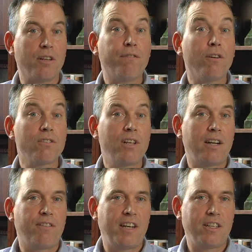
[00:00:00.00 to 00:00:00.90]
a full set
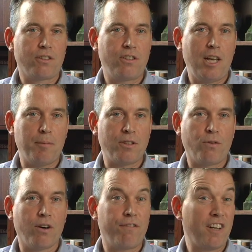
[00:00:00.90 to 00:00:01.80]
of financial statements
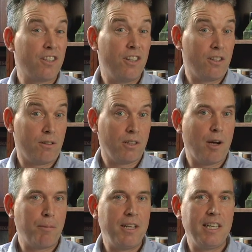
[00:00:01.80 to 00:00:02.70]
for a fictional
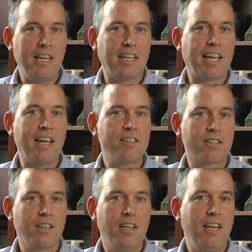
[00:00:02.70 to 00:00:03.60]
company in a
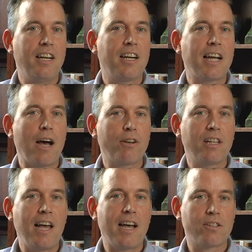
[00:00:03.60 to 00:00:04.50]
case in an accounting
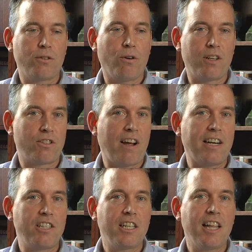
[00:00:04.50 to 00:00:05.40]
class or in a
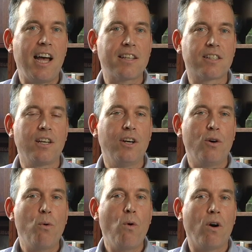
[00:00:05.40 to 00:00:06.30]
strategy class,
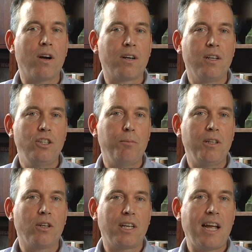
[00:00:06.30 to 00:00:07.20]
or you'll be
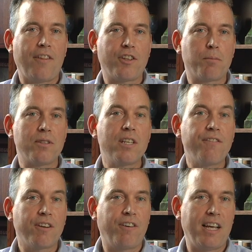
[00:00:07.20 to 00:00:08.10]
looking at the
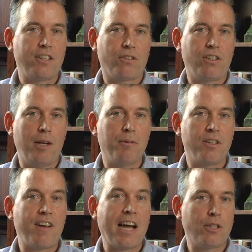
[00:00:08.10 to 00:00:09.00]
specific financial statements
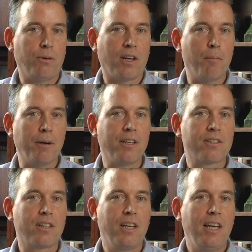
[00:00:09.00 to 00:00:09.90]
of actual companies.